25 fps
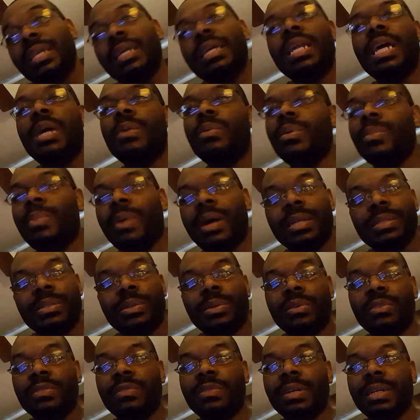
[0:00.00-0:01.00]
and
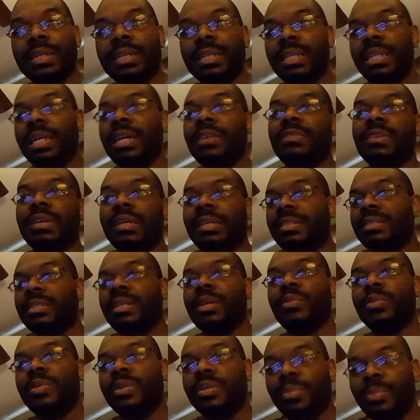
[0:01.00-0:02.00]
everybody's gonna fucking love it and
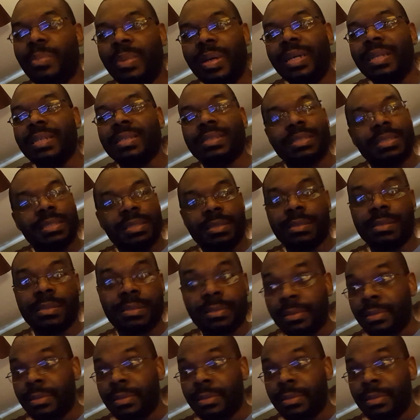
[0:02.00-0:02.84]
say we're the best.